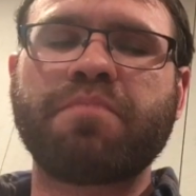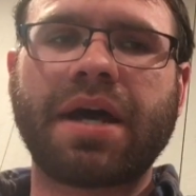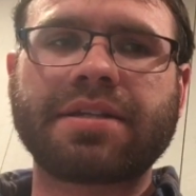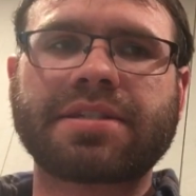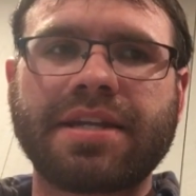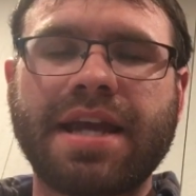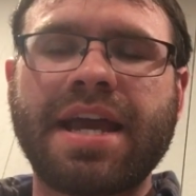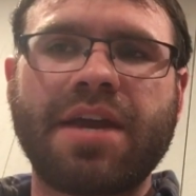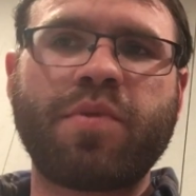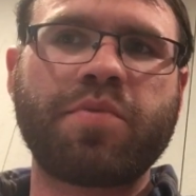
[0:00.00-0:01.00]
but
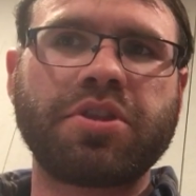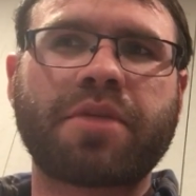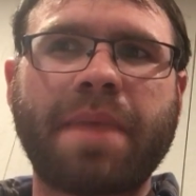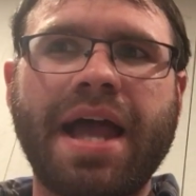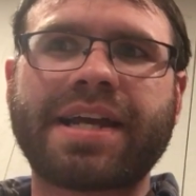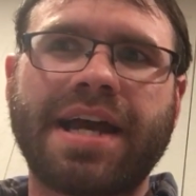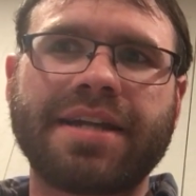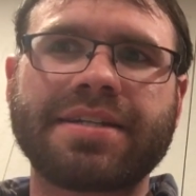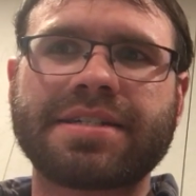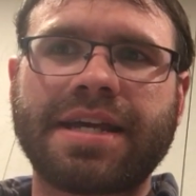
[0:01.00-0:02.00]
today we would look back at
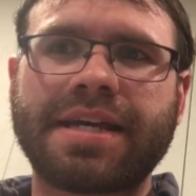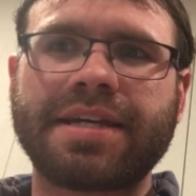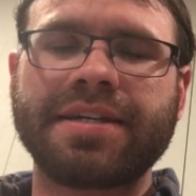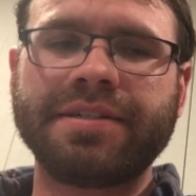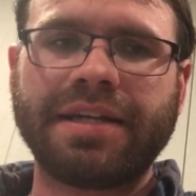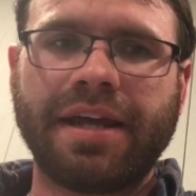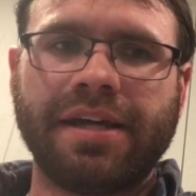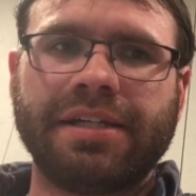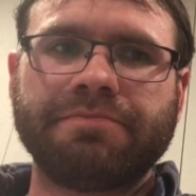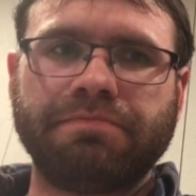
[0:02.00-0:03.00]
and say,
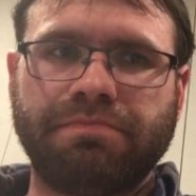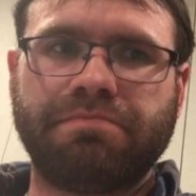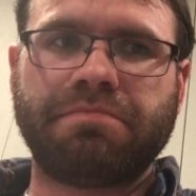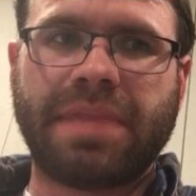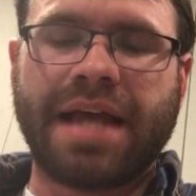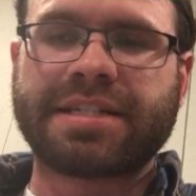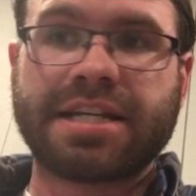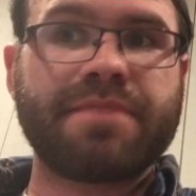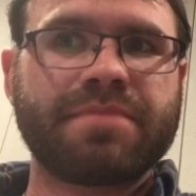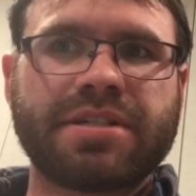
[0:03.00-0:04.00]
that
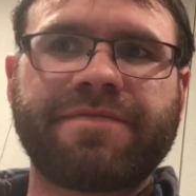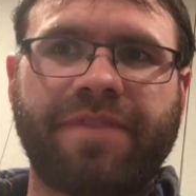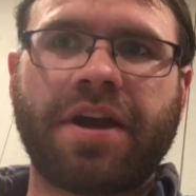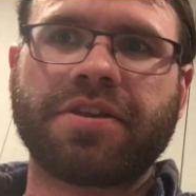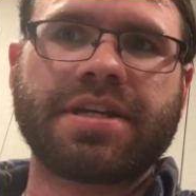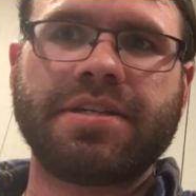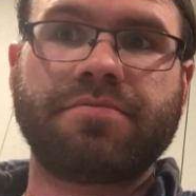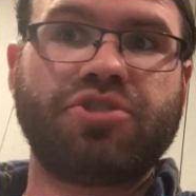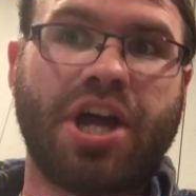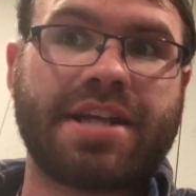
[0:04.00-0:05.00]
seems fairly
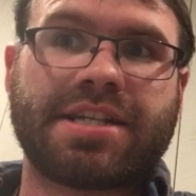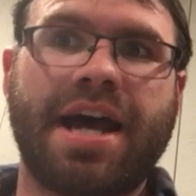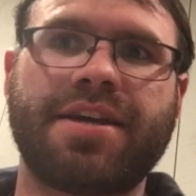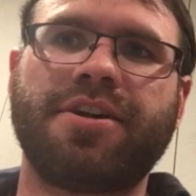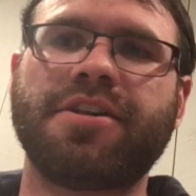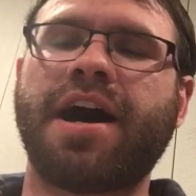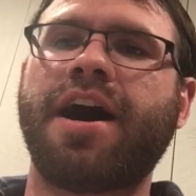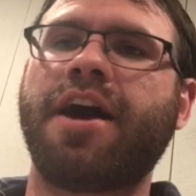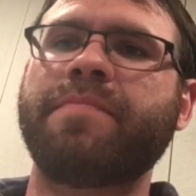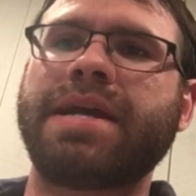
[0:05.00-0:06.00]
genocidal
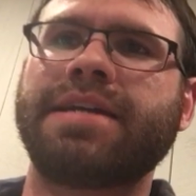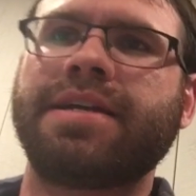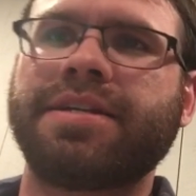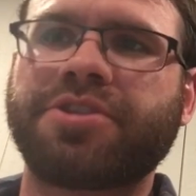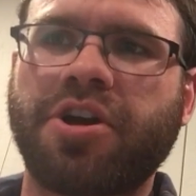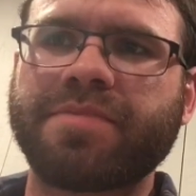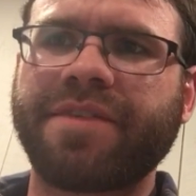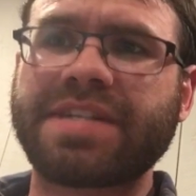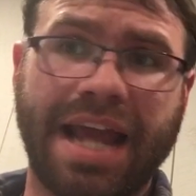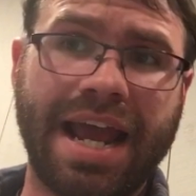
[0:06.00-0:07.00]
in terms
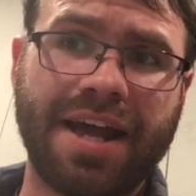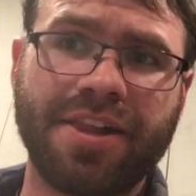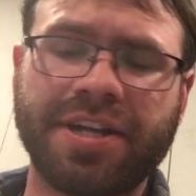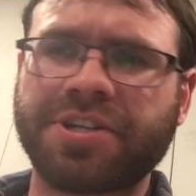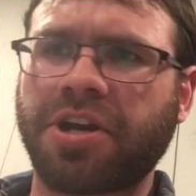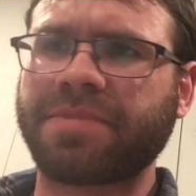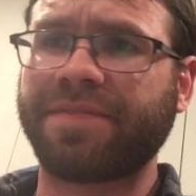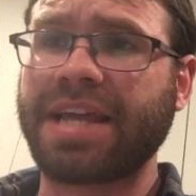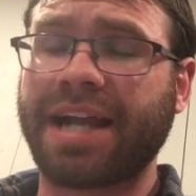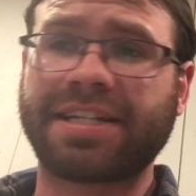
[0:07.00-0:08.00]
of scale, in terms of
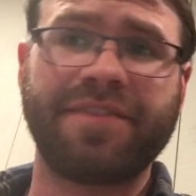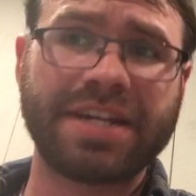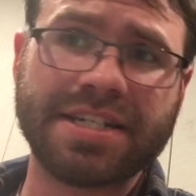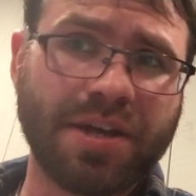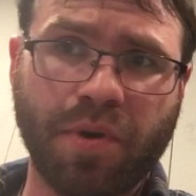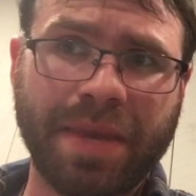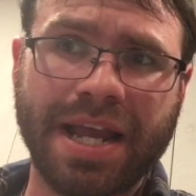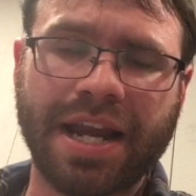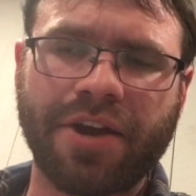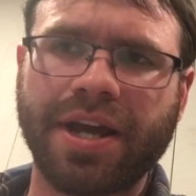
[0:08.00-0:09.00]
the activities that were
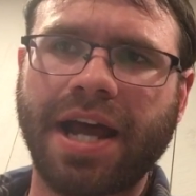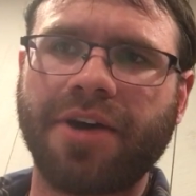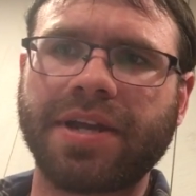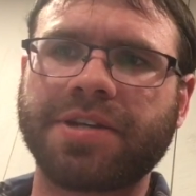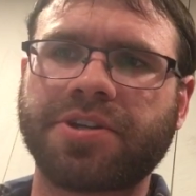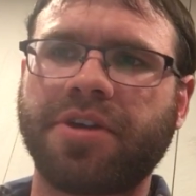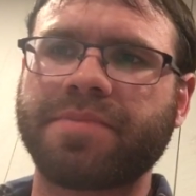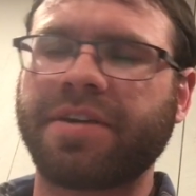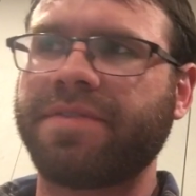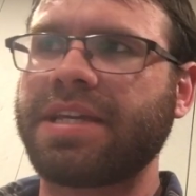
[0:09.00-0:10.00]
being carried out, in
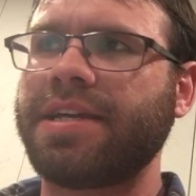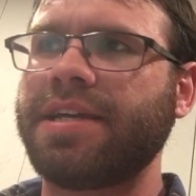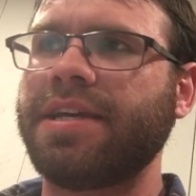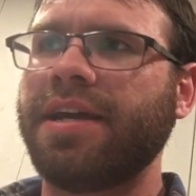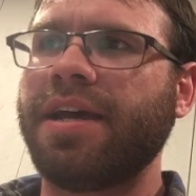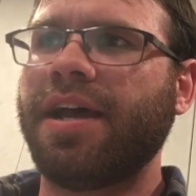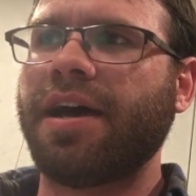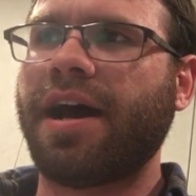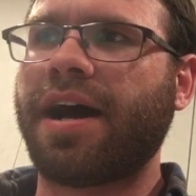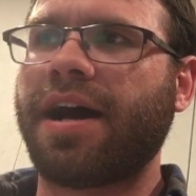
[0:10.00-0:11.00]
terms of the
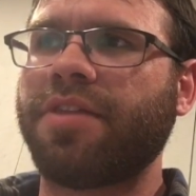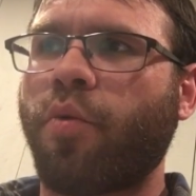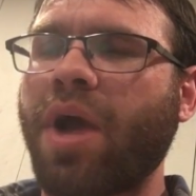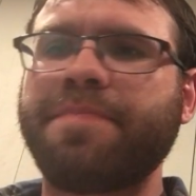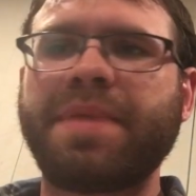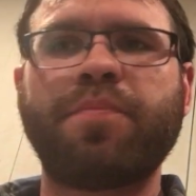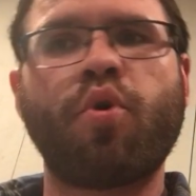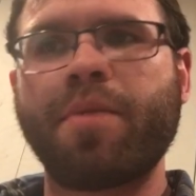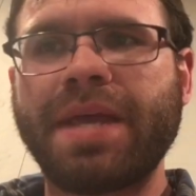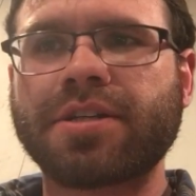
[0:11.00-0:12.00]
way people
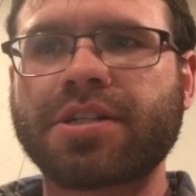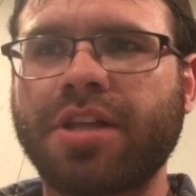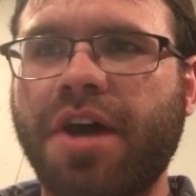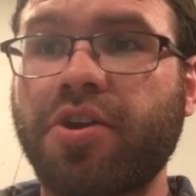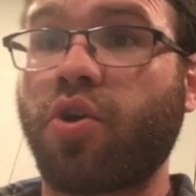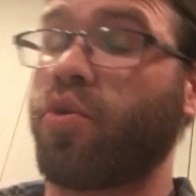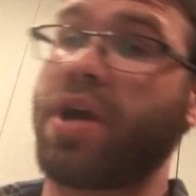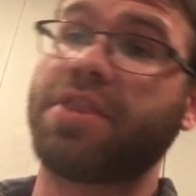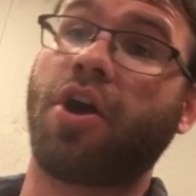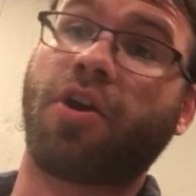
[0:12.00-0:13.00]
were being slaughtered or the
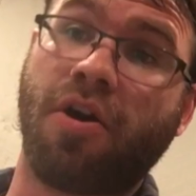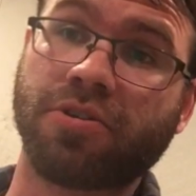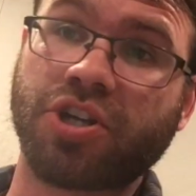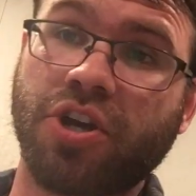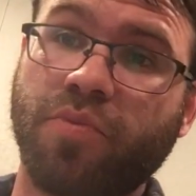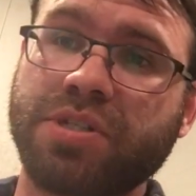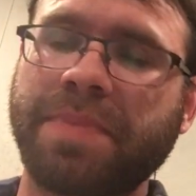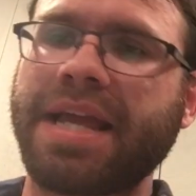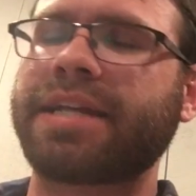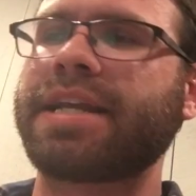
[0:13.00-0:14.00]
way their culture was
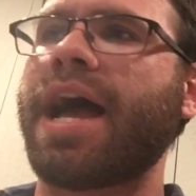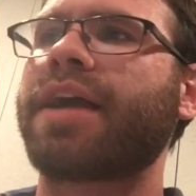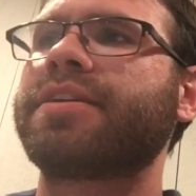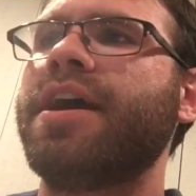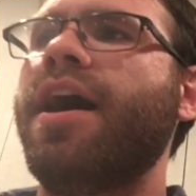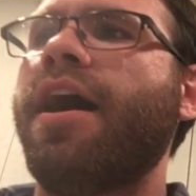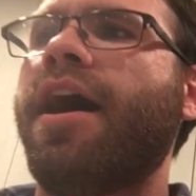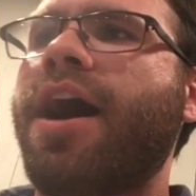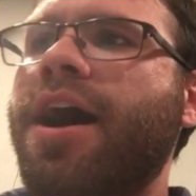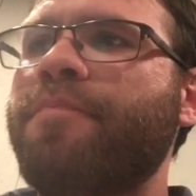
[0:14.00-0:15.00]
being attacked.
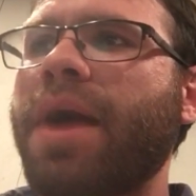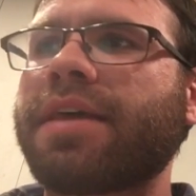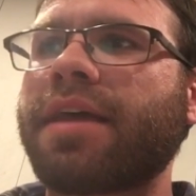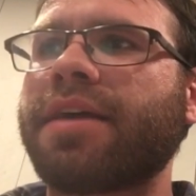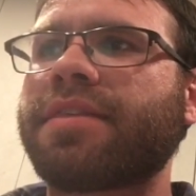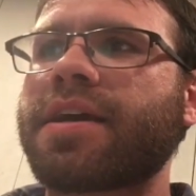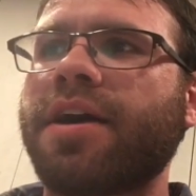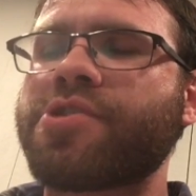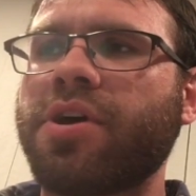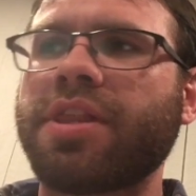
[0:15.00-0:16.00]
I think
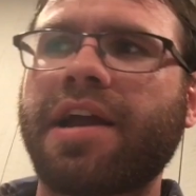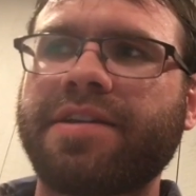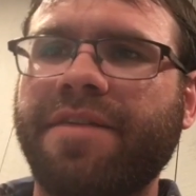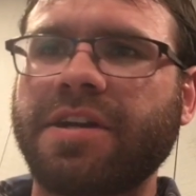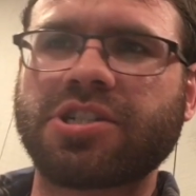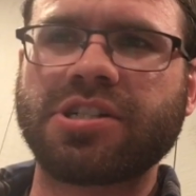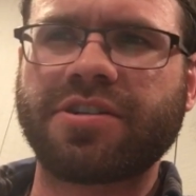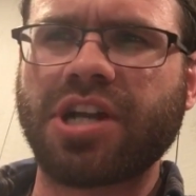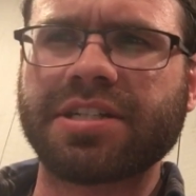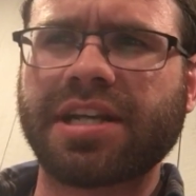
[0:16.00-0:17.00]
under a lot of definitions of
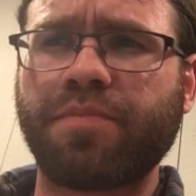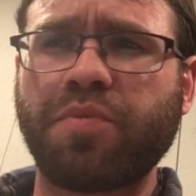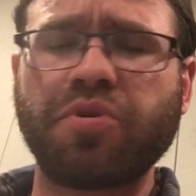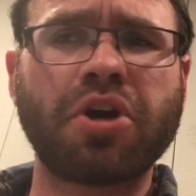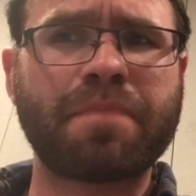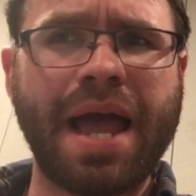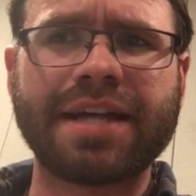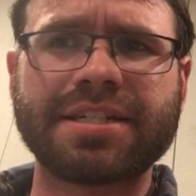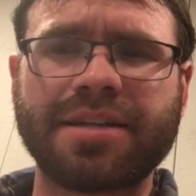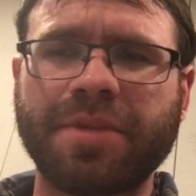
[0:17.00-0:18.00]
genocide, we would look back
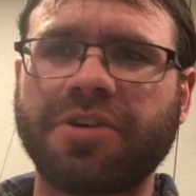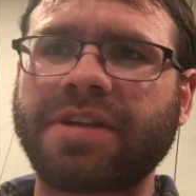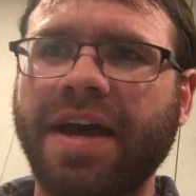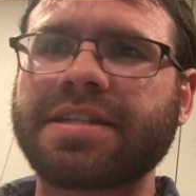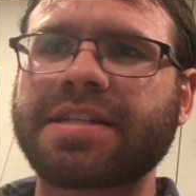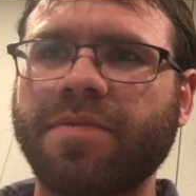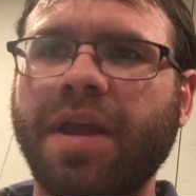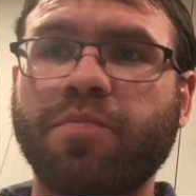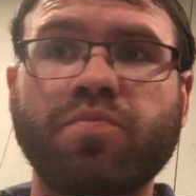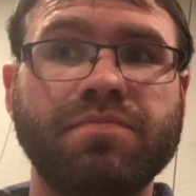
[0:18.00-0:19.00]
at some of those events
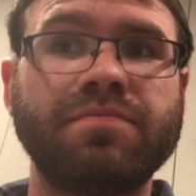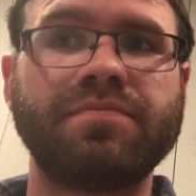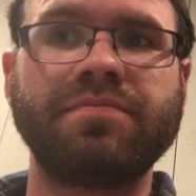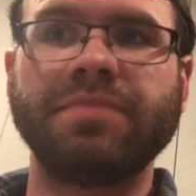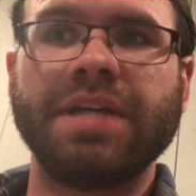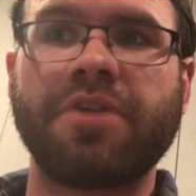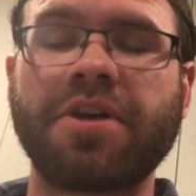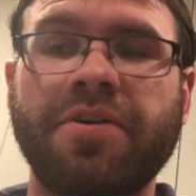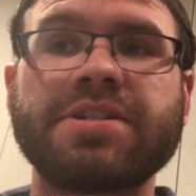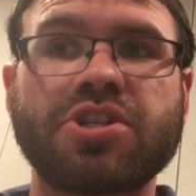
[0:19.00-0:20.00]
and
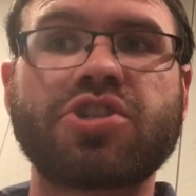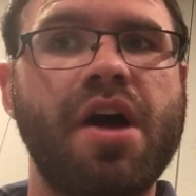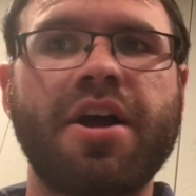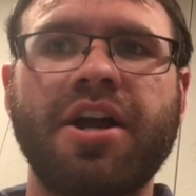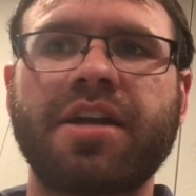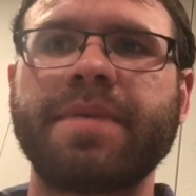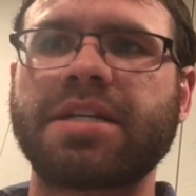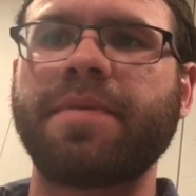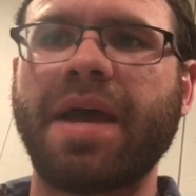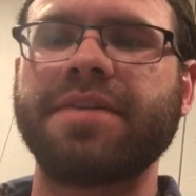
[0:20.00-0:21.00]
there is a strong argument
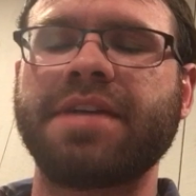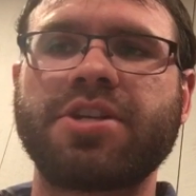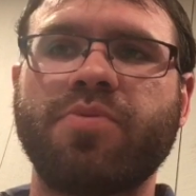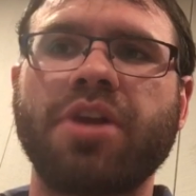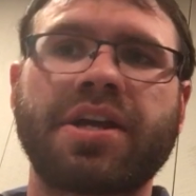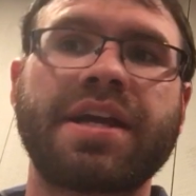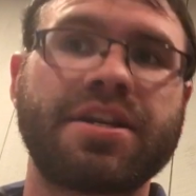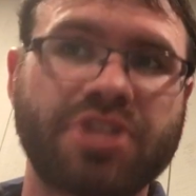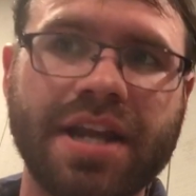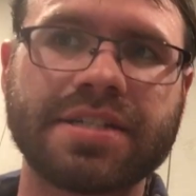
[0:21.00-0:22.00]
to be made that you are looking
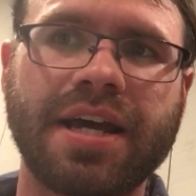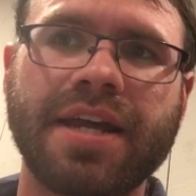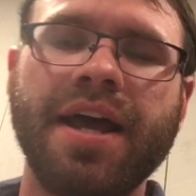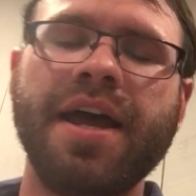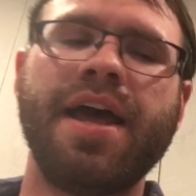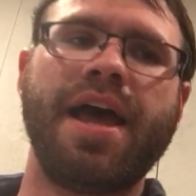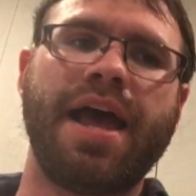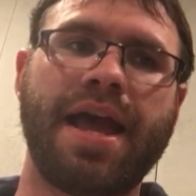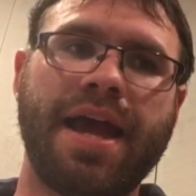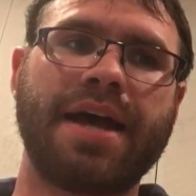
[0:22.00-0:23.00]
at genocide.
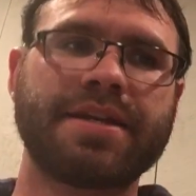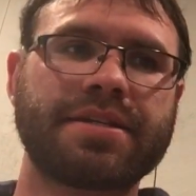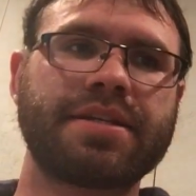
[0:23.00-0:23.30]
And,